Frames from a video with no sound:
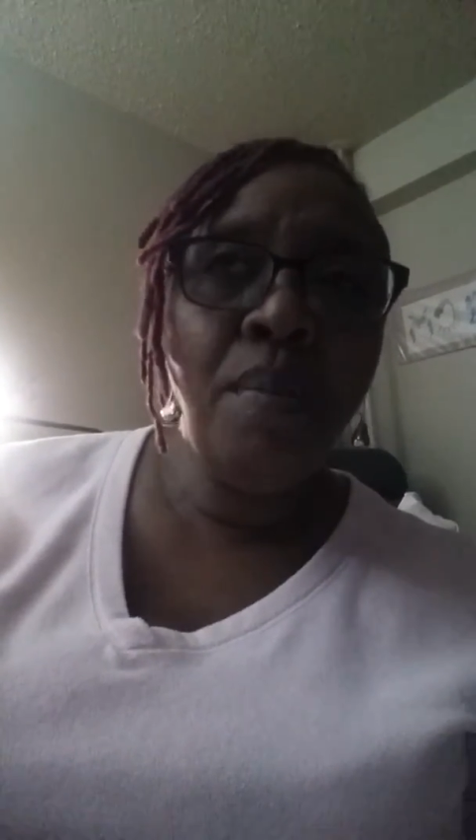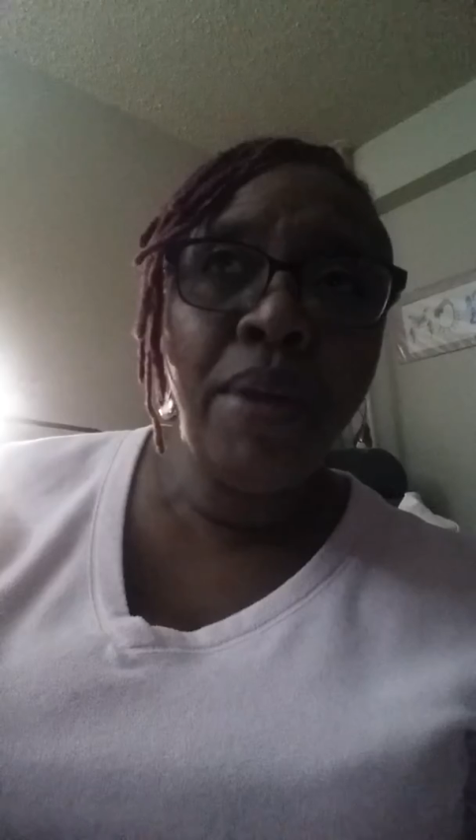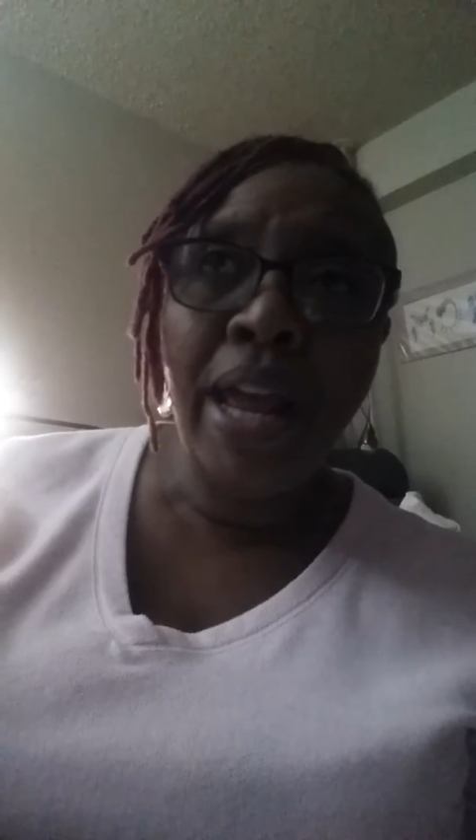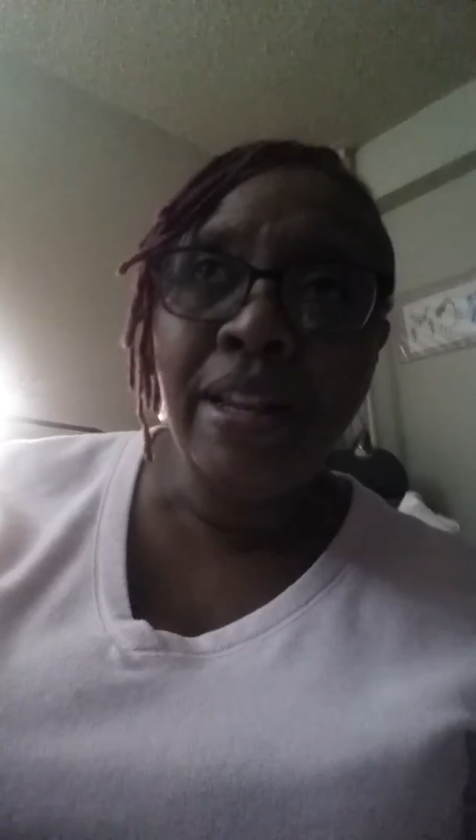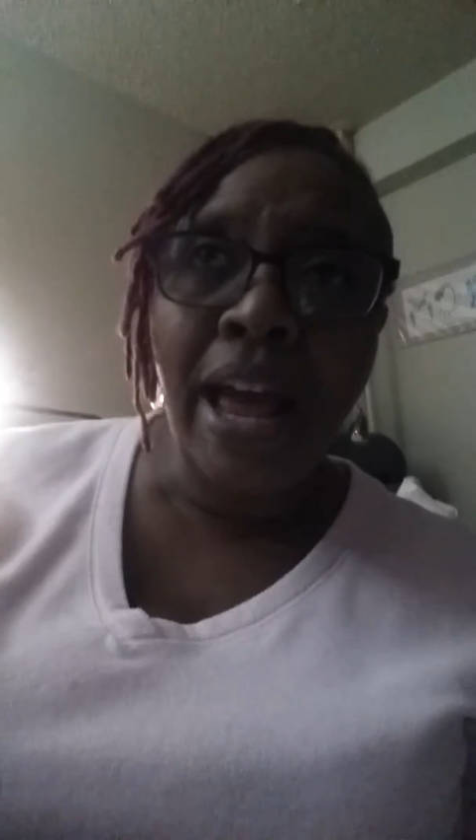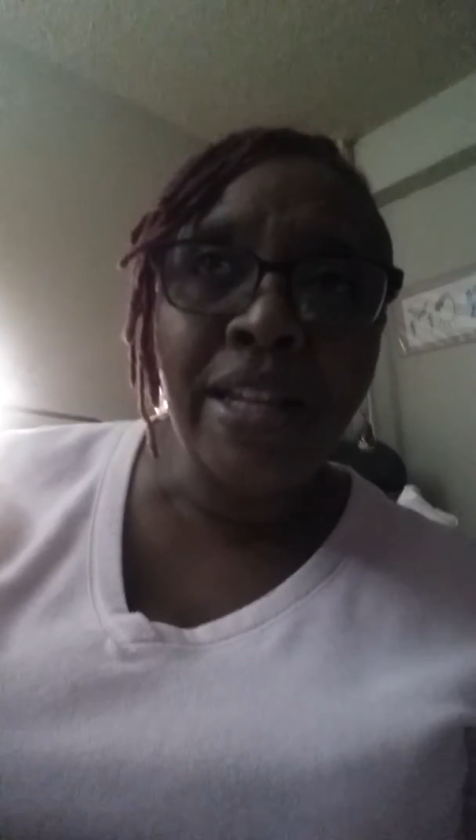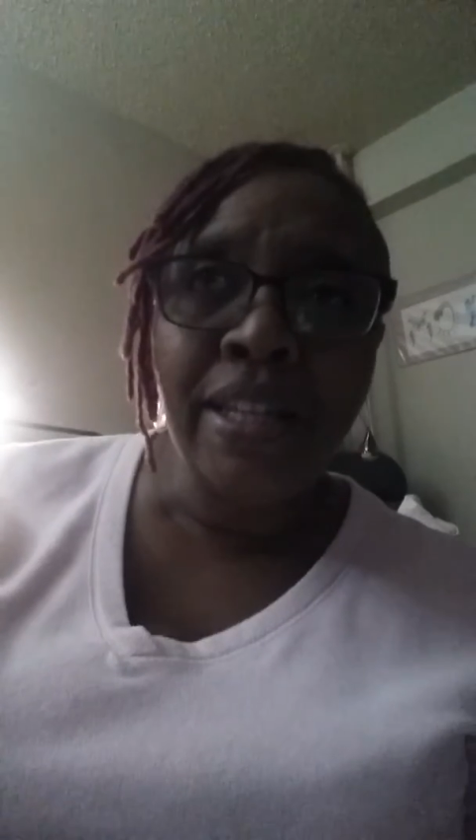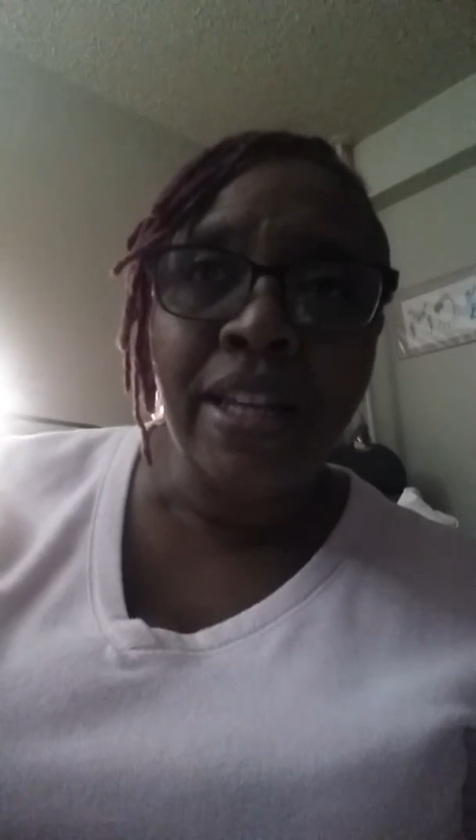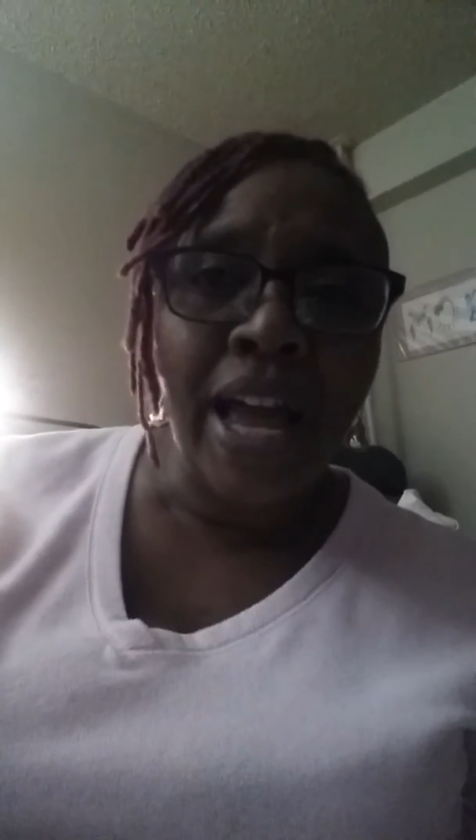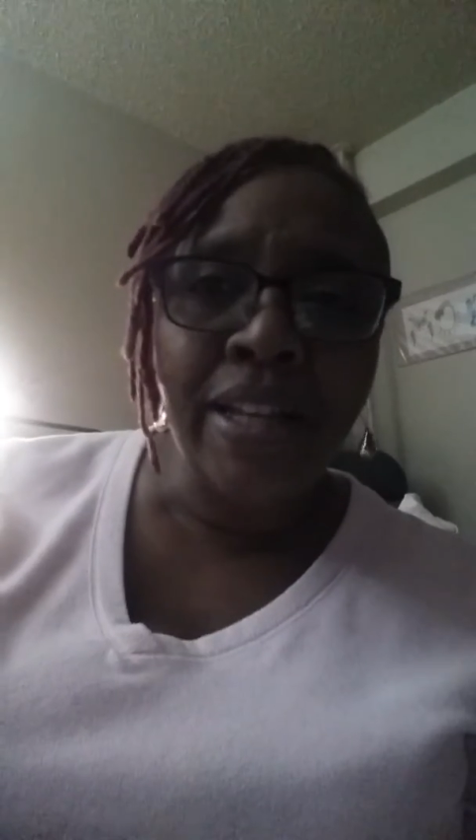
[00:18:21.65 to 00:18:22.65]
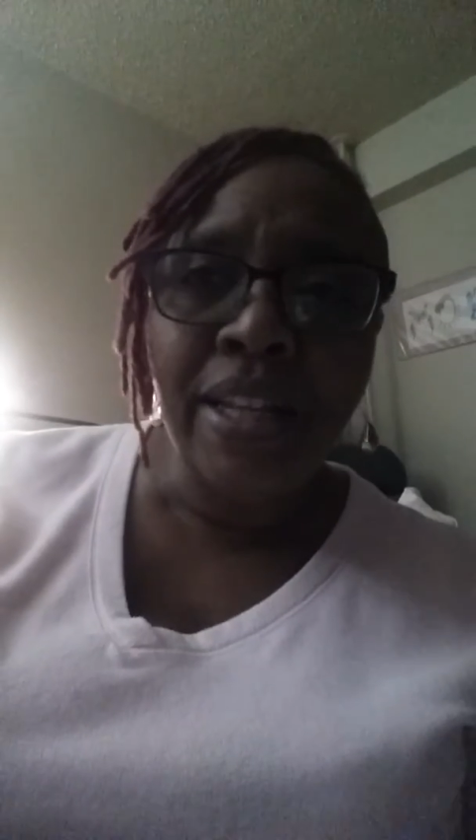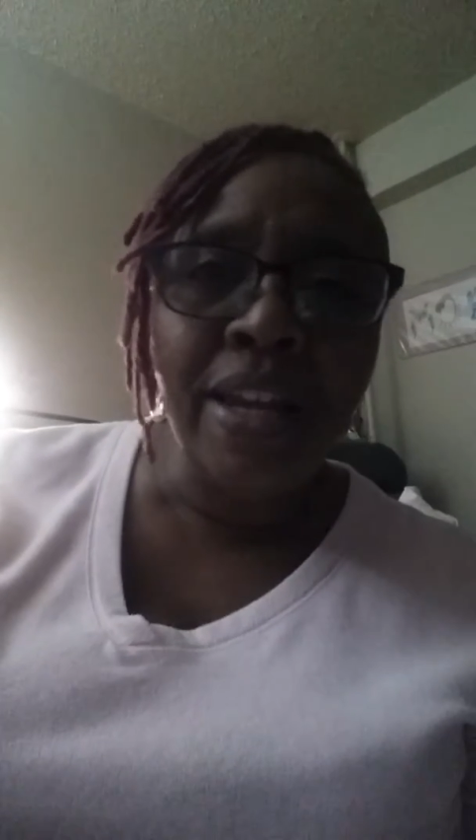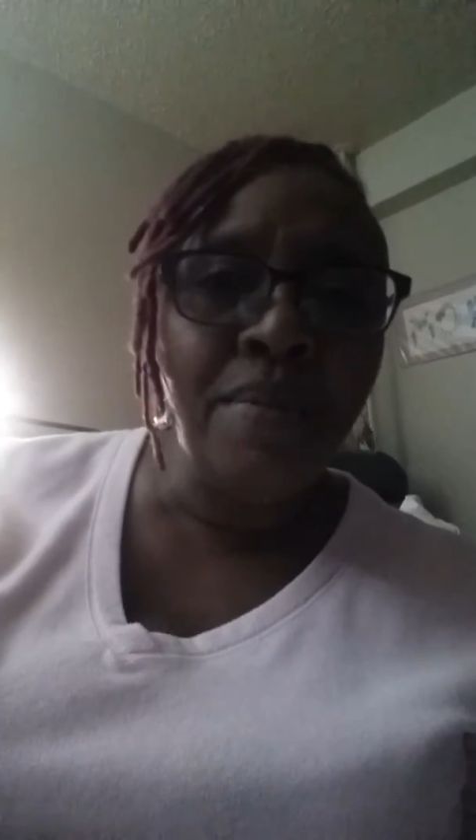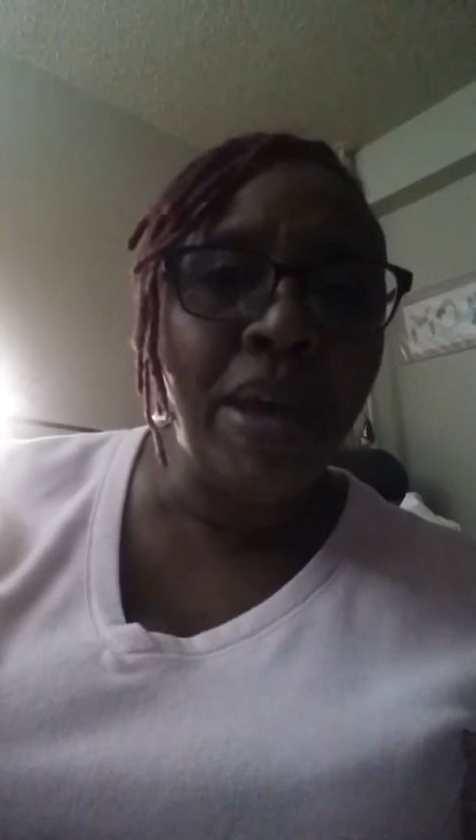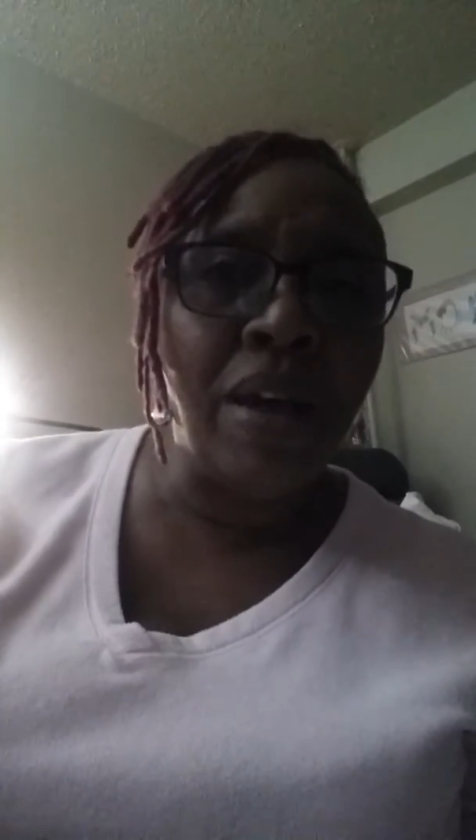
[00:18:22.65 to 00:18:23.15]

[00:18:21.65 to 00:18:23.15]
but I cleared them